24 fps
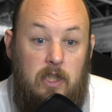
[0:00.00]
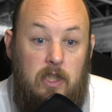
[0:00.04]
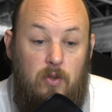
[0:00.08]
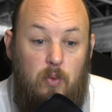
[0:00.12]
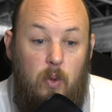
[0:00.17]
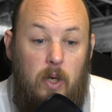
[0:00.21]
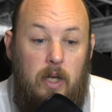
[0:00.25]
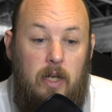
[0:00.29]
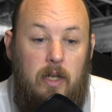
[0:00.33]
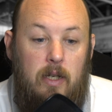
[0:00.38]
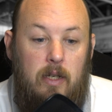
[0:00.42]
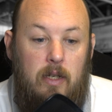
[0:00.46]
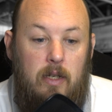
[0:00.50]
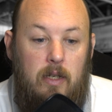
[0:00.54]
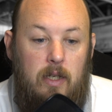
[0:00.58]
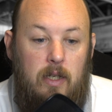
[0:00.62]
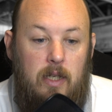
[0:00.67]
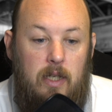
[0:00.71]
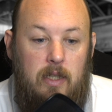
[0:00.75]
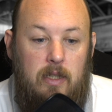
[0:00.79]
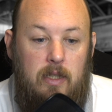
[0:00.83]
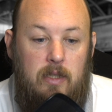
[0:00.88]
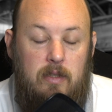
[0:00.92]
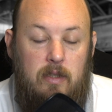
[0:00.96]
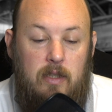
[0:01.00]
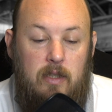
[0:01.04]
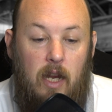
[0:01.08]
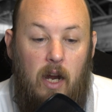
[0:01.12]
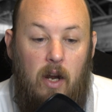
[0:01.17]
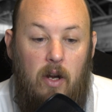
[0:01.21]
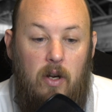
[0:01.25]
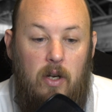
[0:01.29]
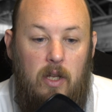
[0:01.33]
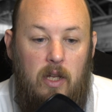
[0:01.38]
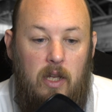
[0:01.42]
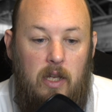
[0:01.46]
This one is
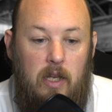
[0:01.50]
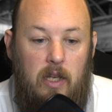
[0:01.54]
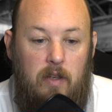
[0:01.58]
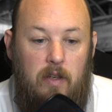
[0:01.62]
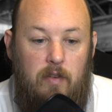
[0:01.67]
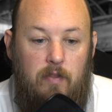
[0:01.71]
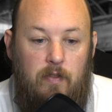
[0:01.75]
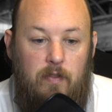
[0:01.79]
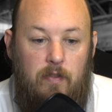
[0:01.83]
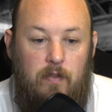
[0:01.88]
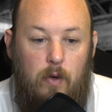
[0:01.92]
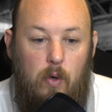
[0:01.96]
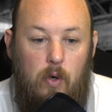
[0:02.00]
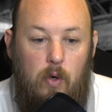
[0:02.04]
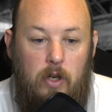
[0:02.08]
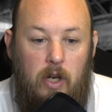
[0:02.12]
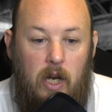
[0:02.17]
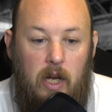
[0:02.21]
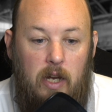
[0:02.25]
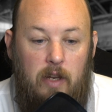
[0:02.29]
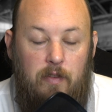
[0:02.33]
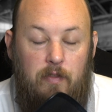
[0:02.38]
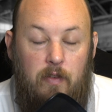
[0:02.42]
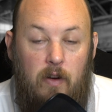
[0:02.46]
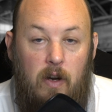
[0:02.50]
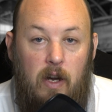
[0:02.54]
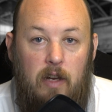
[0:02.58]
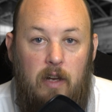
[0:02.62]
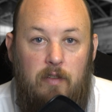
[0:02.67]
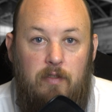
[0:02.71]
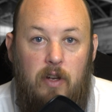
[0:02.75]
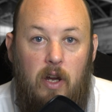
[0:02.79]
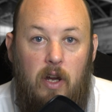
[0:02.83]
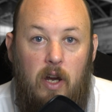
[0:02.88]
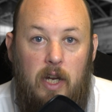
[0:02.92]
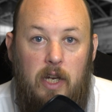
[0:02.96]
currently
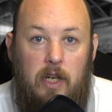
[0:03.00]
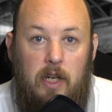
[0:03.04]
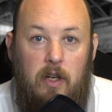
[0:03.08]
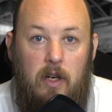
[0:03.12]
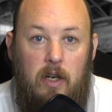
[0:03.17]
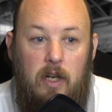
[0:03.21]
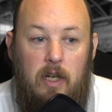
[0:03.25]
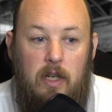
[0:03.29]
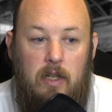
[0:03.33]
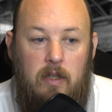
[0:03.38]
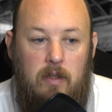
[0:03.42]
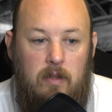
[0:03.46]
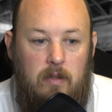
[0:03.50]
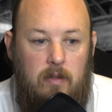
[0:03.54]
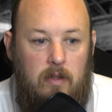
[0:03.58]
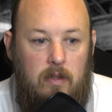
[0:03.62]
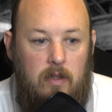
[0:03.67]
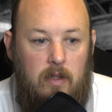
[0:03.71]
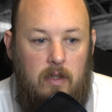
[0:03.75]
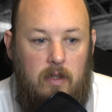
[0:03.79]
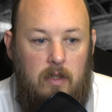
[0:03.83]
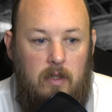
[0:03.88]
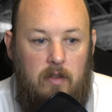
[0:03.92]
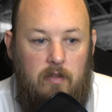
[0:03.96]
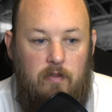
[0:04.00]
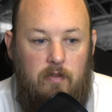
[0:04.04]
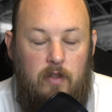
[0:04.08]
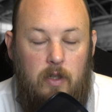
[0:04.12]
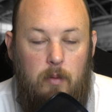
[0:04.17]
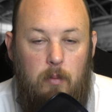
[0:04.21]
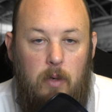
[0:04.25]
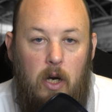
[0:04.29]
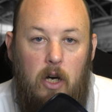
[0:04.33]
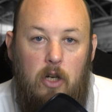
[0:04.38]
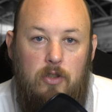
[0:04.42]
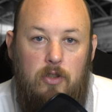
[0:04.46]
$495.99
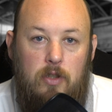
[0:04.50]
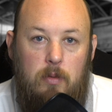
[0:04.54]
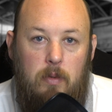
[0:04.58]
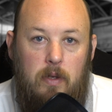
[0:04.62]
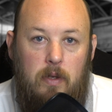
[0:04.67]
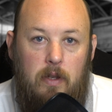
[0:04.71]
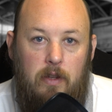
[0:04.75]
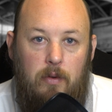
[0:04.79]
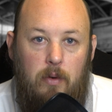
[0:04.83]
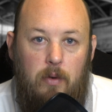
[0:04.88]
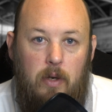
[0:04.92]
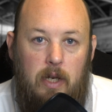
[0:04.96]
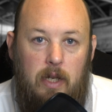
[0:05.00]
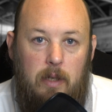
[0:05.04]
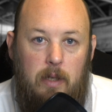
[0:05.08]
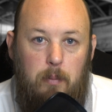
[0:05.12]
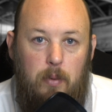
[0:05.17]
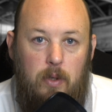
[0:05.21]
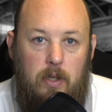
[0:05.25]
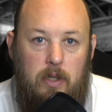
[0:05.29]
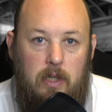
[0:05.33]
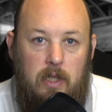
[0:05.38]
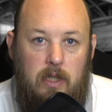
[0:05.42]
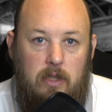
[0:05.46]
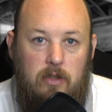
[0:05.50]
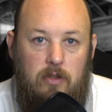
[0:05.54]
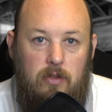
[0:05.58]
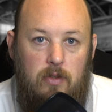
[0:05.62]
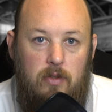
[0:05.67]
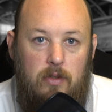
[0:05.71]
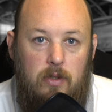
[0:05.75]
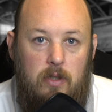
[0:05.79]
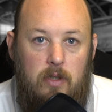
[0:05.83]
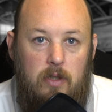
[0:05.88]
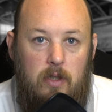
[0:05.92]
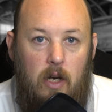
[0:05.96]
from Ultimate 3D Printing
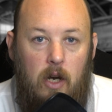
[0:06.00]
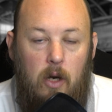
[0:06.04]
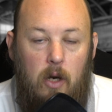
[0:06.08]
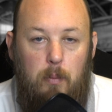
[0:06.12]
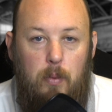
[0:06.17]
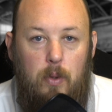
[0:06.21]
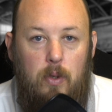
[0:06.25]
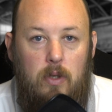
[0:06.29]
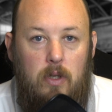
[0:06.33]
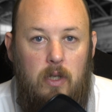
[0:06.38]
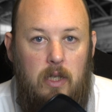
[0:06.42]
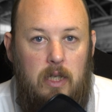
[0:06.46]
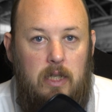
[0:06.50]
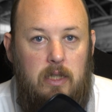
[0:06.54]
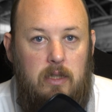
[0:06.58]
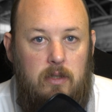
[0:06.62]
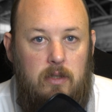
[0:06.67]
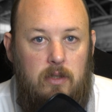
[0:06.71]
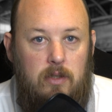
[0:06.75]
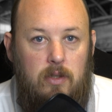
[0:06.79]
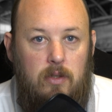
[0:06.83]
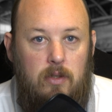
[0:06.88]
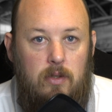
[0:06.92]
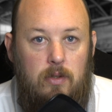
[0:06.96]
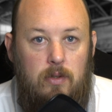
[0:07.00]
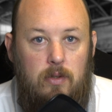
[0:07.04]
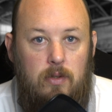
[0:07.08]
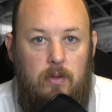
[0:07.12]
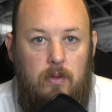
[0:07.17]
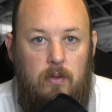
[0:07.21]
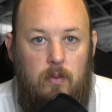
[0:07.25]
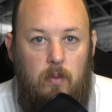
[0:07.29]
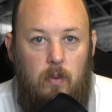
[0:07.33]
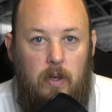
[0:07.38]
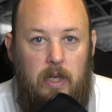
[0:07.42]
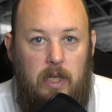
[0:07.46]
Store. I'll put links
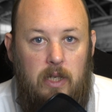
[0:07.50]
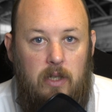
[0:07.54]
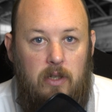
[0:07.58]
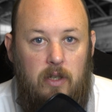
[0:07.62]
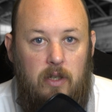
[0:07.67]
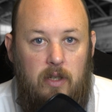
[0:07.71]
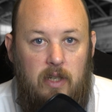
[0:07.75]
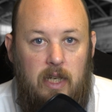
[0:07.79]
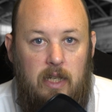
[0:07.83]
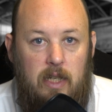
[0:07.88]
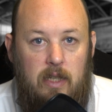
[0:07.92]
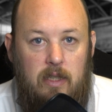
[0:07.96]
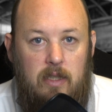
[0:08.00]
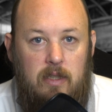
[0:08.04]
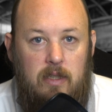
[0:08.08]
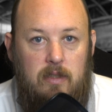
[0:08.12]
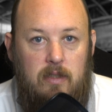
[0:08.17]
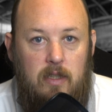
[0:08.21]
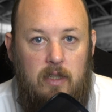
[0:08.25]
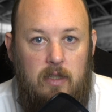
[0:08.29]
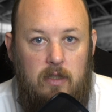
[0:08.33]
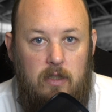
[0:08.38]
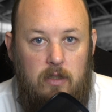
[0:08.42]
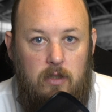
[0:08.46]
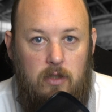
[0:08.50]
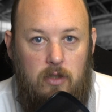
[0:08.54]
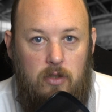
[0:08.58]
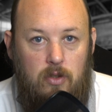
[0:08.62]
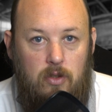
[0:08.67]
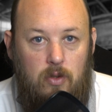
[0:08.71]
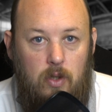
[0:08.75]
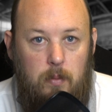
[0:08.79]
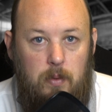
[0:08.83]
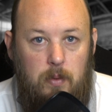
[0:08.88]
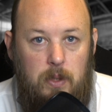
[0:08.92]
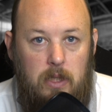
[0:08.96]
to where you can get this in the
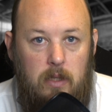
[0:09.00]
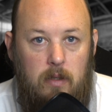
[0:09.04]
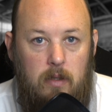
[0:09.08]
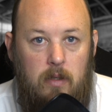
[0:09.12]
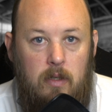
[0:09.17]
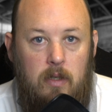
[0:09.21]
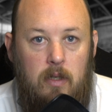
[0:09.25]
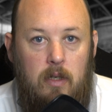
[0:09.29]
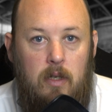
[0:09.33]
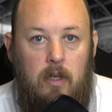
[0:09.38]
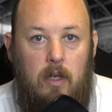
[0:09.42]
description.